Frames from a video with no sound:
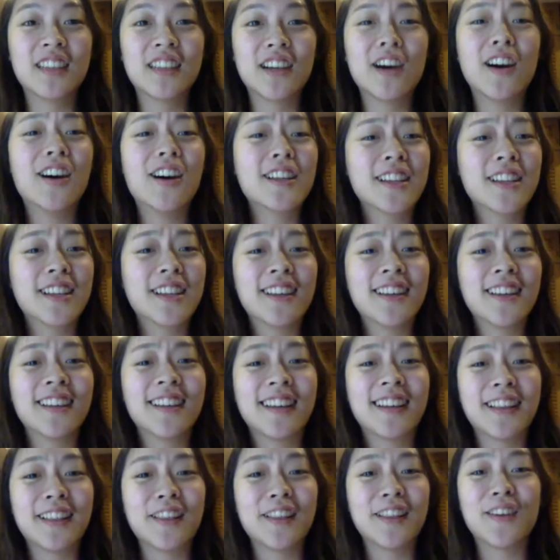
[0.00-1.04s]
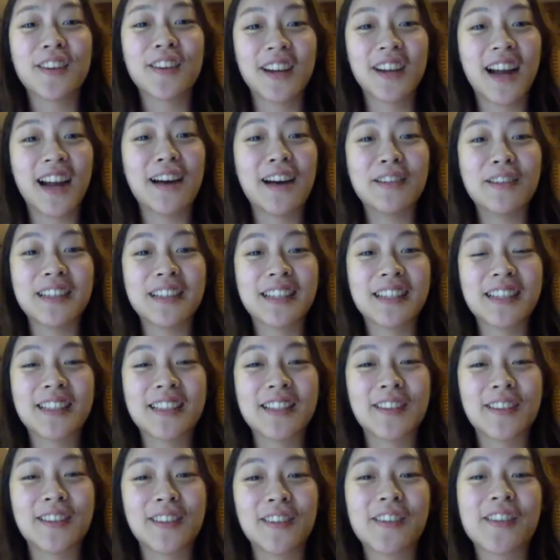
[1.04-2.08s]
harder and longer
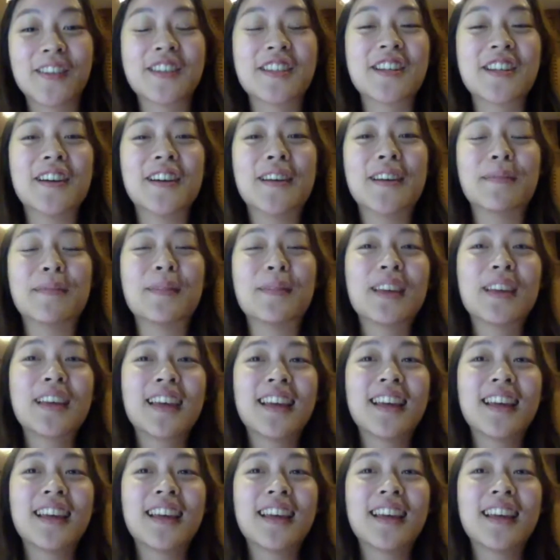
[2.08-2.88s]
hours all the time.